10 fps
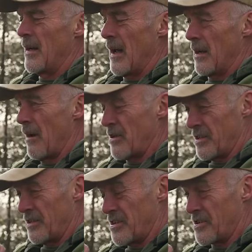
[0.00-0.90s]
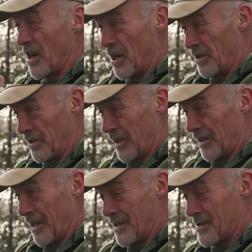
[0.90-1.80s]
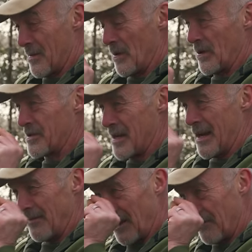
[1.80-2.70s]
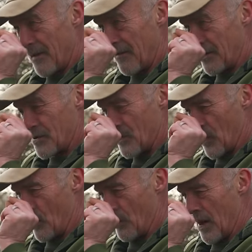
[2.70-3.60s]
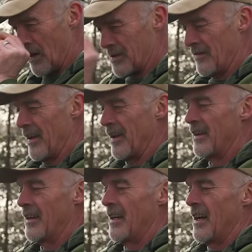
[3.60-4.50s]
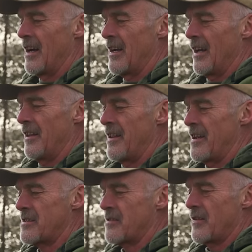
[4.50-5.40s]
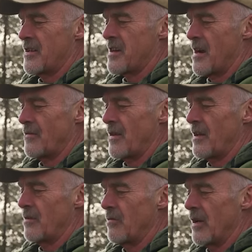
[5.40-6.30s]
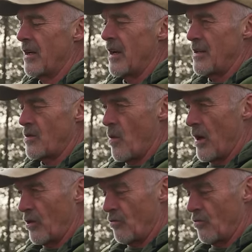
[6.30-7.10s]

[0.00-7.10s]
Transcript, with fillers: Now you're actually discarding this, but you're saving a very small part of it. And this, for the safety of the rig, is quite